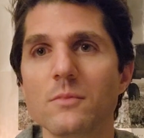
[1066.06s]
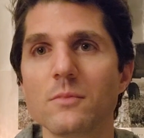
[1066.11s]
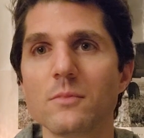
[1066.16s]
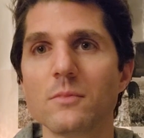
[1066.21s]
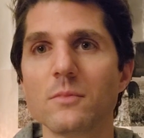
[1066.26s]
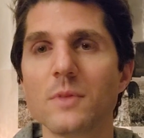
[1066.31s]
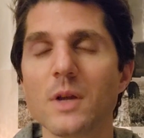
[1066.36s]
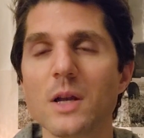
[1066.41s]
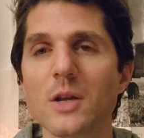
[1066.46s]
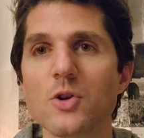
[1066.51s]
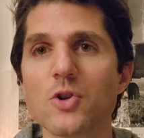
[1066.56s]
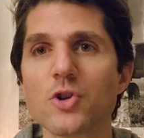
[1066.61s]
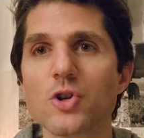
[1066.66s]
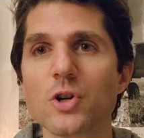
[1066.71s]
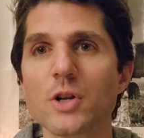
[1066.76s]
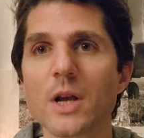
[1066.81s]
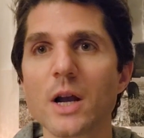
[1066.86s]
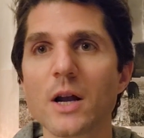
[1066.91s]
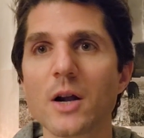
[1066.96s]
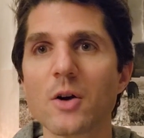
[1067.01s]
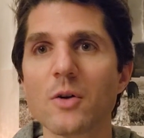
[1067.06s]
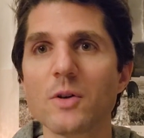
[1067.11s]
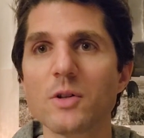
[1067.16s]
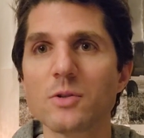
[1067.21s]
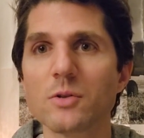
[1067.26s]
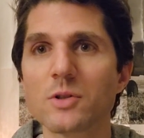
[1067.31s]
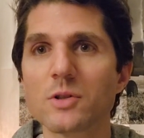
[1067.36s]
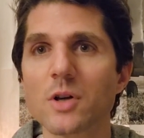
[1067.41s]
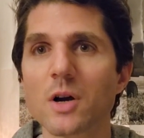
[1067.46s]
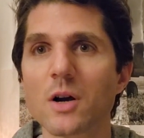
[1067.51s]
they usually are going
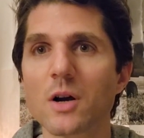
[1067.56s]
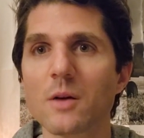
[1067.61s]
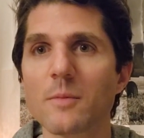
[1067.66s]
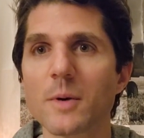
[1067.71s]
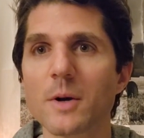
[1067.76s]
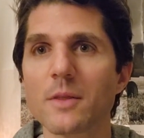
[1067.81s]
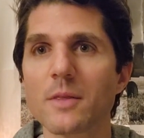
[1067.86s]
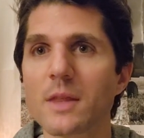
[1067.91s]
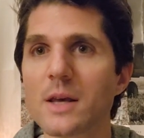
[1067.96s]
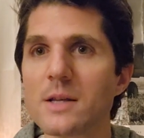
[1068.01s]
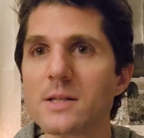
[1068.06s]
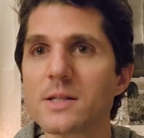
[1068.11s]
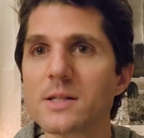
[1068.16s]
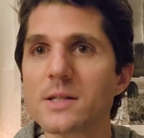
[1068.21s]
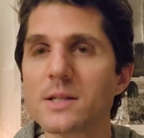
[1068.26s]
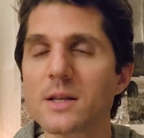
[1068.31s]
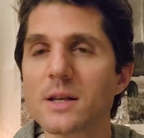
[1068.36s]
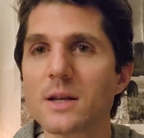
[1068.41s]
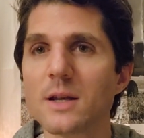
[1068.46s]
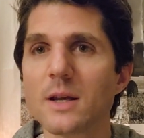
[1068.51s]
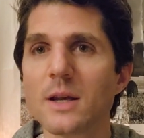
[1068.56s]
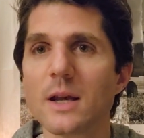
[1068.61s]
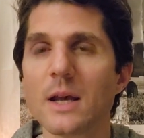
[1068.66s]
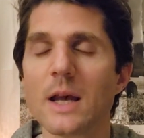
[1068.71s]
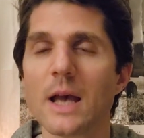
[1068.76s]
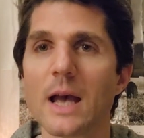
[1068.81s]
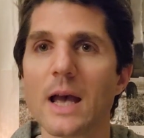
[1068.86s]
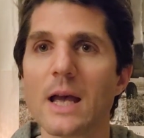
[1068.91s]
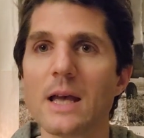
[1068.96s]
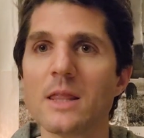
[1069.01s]
to talk about this.
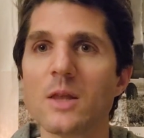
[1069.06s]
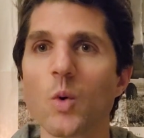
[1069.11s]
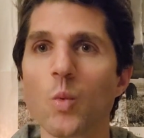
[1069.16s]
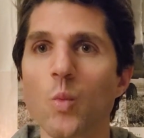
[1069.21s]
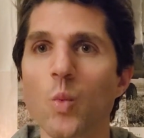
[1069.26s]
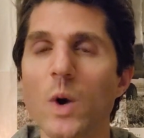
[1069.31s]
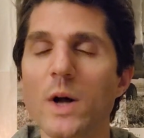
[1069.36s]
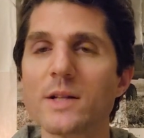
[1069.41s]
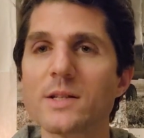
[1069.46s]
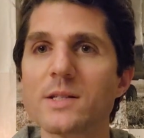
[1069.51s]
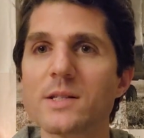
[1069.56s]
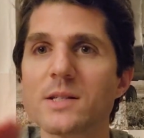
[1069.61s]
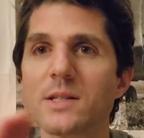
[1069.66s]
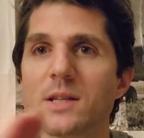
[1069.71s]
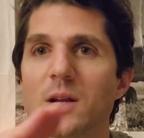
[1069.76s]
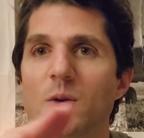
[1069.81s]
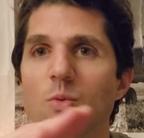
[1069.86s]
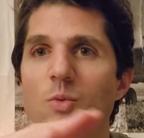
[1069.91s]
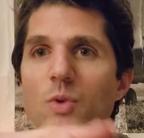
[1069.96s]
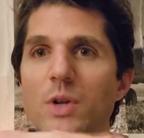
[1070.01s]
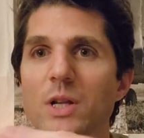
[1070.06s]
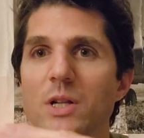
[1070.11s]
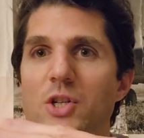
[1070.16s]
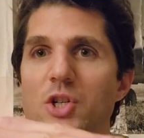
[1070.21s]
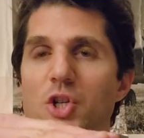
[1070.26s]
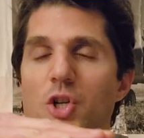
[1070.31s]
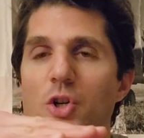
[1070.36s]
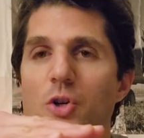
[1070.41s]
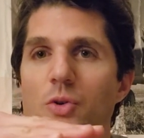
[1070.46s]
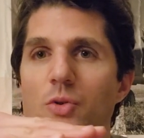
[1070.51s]
And once they
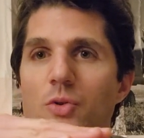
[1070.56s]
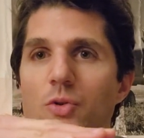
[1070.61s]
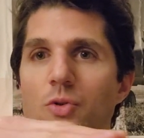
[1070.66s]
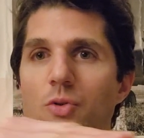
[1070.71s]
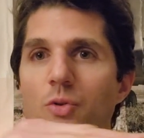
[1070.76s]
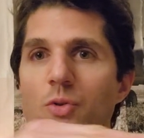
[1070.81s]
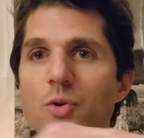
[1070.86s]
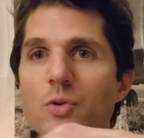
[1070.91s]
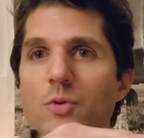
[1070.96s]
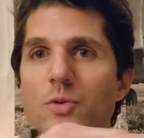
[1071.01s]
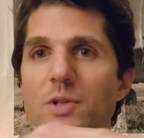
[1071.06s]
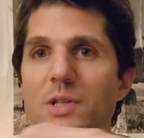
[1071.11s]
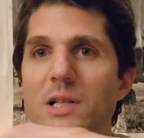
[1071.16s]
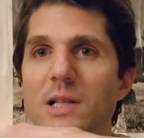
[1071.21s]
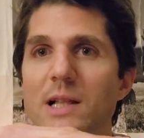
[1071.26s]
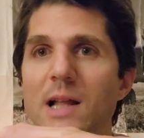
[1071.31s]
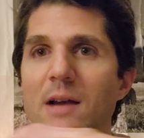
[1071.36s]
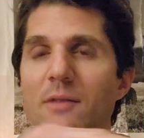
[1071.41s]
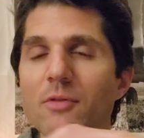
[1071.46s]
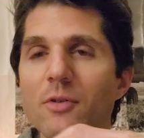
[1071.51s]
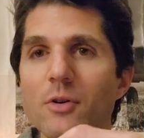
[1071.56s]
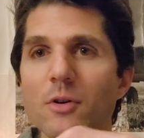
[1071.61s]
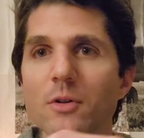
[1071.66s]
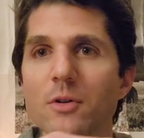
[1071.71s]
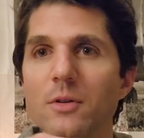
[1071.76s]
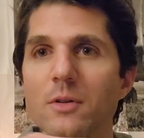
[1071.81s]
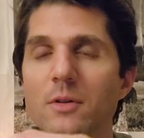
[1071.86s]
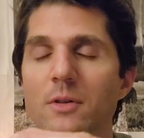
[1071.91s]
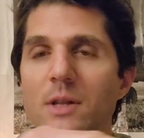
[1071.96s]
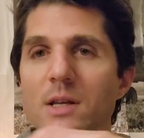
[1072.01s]
reach cruise
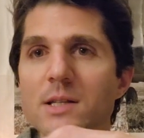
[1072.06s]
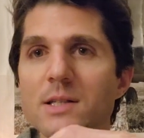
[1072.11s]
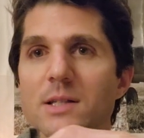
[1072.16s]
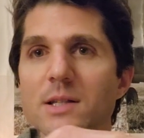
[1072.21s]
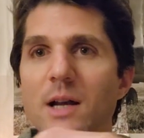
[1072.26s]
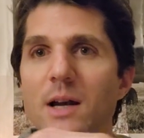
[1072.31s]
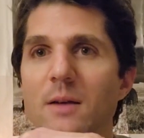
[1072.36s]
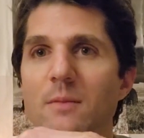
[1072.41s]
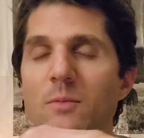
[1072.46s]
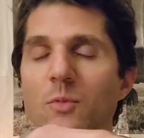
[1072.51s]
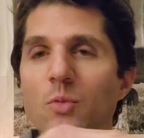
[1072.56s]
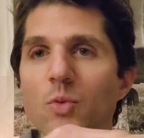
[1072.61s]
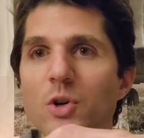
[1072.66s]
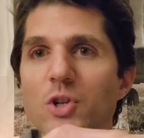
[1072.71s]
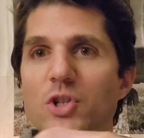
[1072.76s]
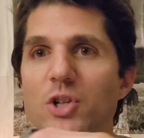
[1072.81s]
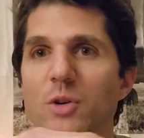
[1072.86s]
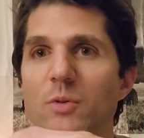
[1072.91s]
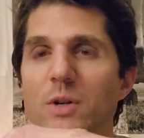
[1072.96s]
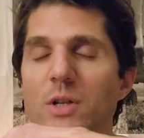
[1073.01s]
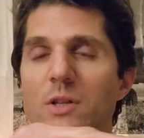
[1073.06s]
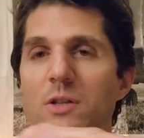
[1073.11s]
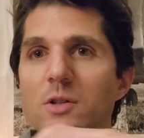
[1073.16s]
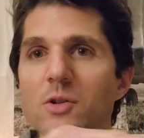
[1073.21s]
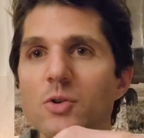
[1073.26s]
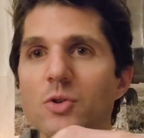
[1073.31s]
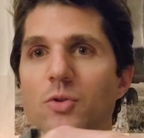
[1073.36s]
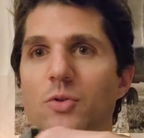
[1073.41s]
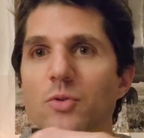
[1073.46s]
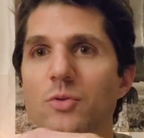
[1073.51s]
level, this time, once they reach
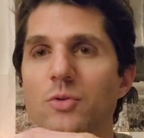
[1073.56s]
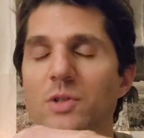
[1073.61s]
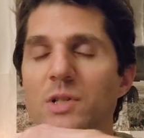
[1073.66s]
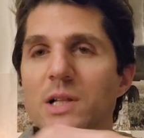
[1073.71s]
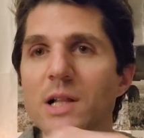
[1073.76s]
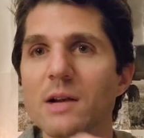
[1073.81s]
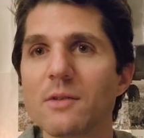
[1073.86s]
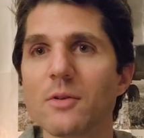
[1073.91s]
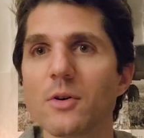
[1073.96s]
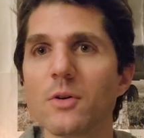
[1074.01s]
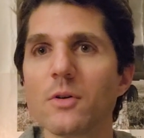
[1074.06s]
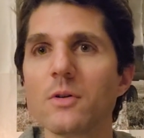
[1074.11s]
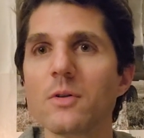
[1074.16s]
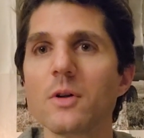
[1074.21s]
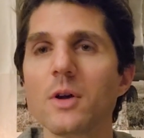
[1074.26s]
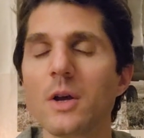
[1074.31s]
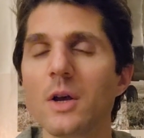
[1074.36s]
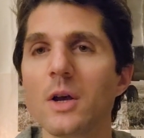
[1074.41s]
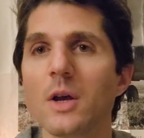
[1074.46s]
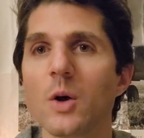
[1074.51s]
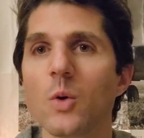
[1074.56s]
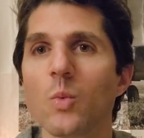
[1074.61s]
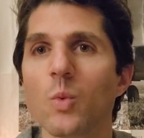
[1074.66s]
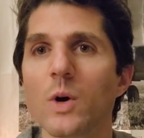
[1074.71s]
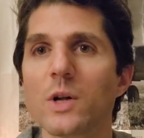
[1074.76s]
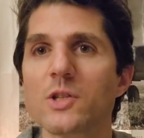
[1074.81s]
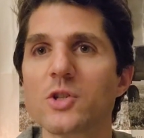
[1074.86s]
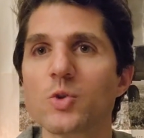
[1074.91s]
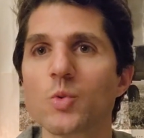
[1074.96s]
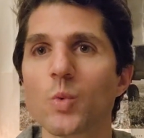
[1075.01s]
cruise level,
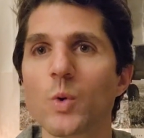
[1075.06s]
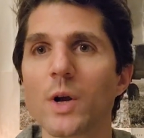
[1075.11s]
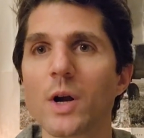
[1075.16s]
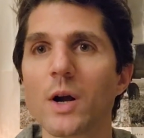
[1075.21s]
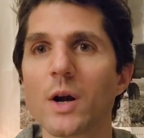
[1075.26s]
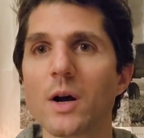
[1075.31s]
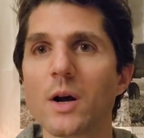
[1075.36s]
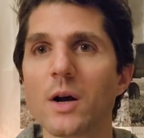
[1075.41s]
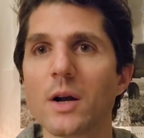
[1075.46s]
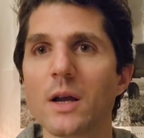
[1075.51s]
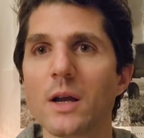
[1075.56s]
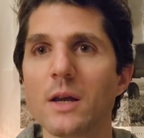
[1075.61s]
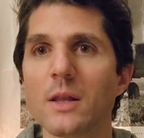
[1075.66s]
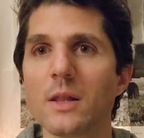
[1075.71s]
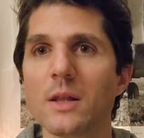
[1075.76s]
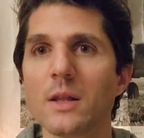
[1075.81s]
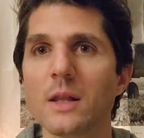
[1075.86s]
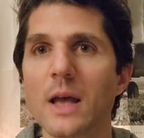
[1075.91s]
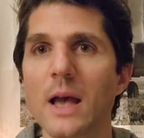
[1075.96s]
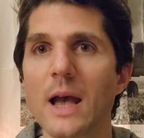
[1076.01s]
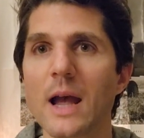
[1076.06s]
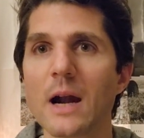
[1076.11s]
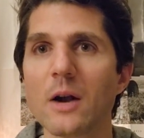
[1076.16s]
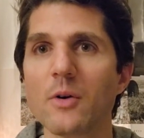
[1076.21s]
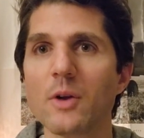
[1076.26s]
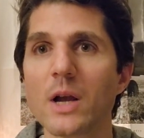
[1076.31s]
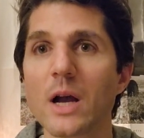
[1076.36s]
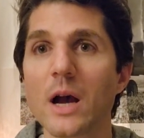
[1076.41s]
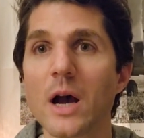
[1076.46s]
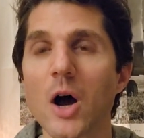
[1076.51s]
once we are in an
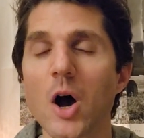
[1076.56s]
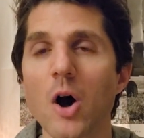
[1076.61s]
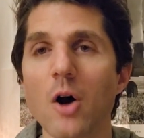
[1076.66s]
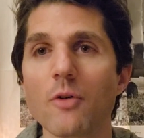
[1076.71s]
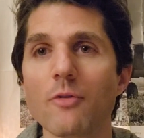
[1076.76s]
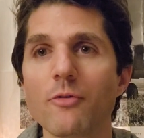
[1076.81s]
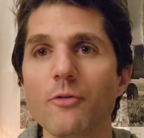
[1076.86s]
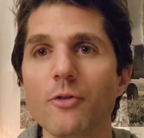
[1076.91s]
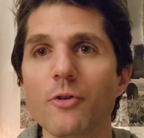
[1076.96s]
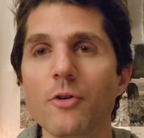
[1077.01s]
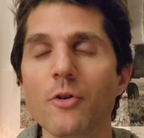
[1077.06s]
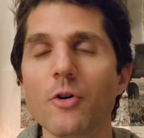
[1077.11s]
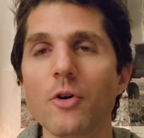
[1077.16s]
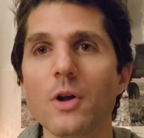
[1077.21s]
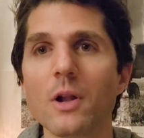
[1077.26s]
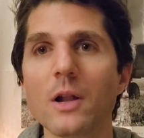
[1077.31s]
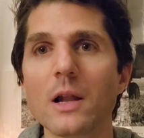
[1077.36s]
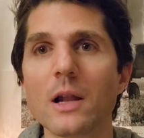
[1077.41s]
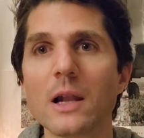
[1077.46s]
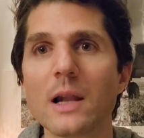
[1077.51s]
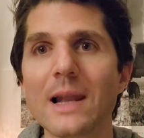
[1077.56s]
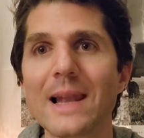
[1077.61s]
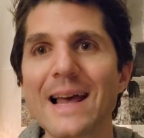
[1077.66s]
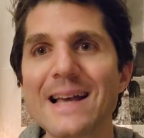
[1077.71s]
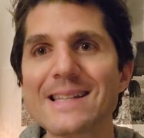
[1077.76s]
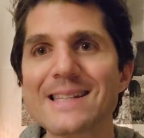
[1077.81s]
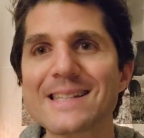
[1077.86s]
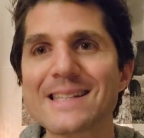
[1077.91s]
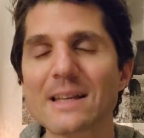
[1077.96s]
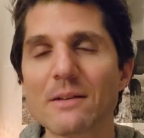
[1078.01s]
area of
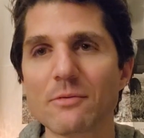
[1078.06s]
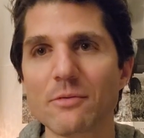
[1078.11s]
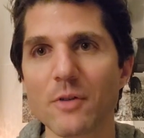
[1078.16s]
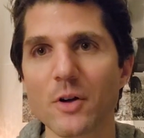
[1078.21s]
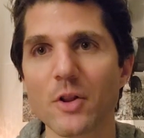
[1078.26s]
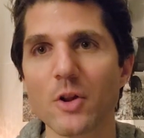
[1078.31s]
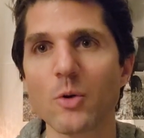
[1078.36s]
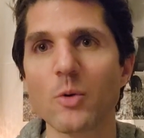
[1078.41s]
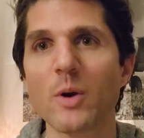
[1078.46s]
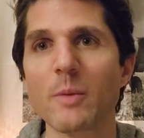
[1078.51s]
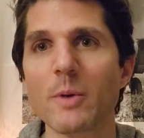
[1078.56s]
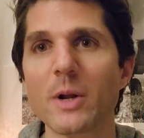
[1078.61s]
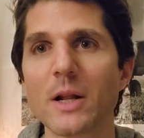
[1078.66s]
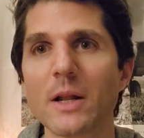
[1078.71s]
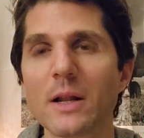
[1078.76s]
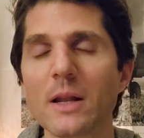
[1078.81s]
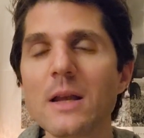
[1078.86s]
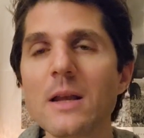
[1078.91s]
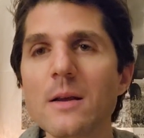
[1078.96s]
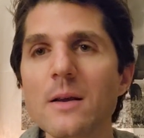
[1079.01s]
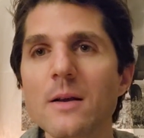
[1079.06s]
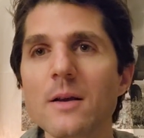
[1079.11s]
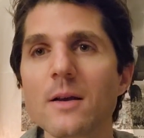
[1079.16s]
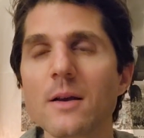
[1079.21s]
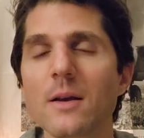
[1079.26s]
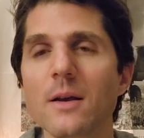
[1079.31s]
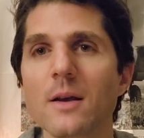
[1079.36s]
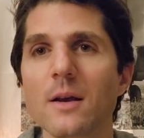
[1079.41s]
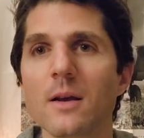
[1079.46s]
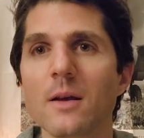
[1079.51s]
less vulnerability,
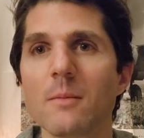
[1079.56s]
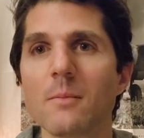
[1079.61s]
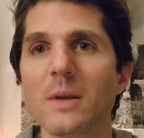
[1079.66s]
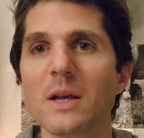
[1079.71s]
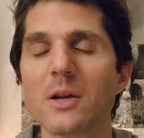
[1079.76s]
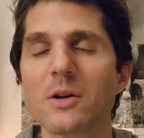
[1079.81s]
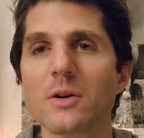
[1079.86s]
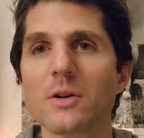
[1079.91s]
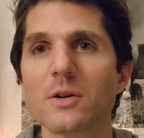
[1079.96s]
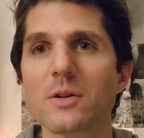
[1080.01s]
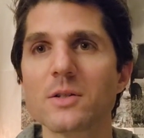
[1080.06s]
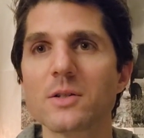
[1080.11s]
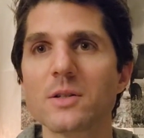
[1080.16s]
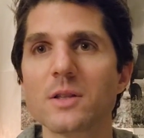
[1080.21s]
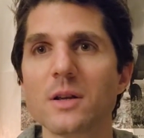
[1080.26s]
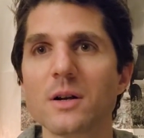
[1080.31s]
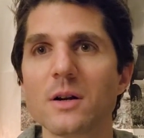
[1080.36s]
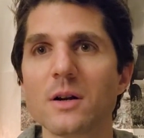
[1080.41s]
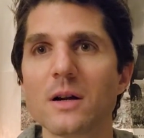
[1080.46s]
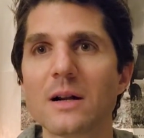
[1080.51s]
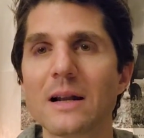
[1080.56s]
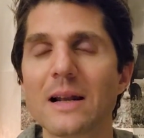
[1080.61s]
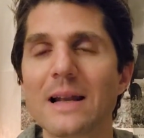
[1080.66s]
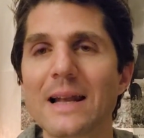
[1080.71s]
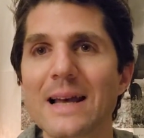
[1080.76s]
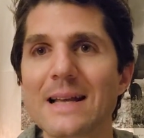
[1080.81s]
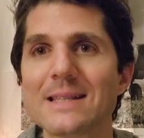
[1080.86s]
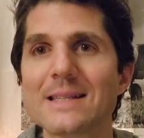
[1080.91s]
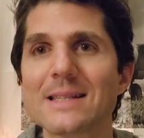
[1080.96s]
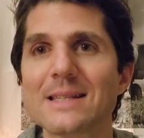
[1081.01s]
because there are
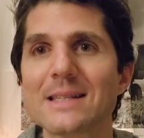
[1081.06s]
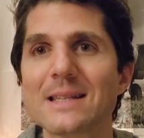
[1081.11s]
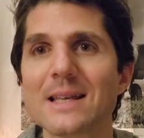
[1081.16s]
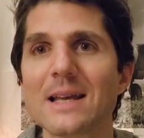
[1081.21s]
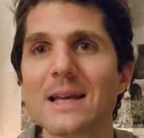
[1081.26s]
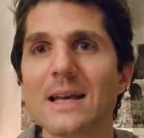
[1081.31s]
less